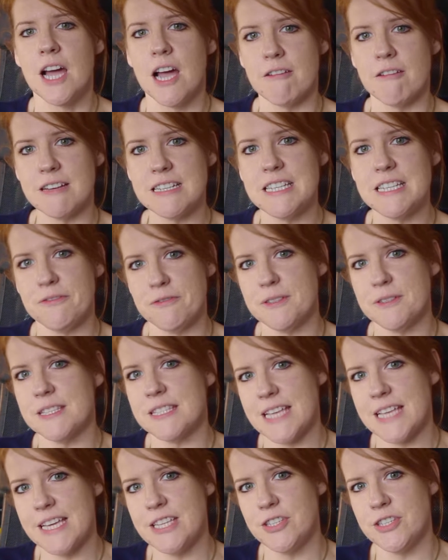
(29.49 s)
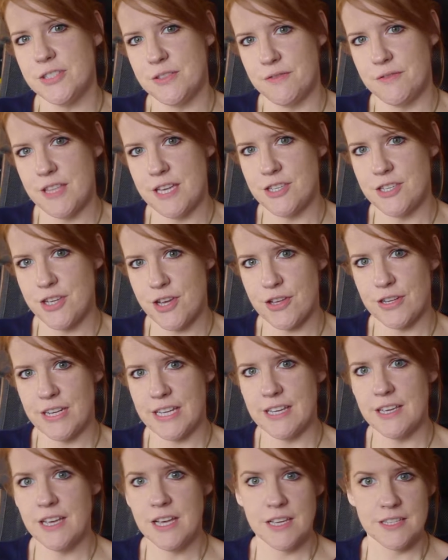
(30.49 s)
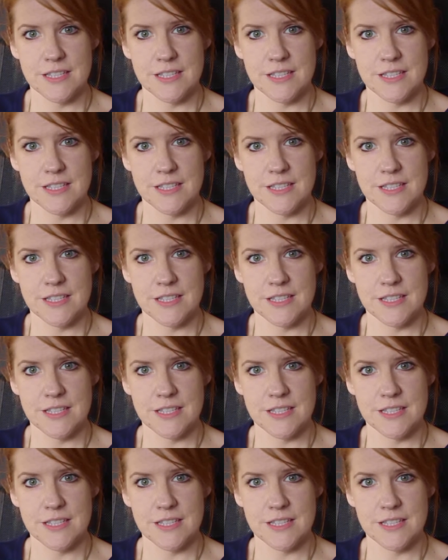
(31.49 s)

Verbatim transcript: are at different stages of their journey.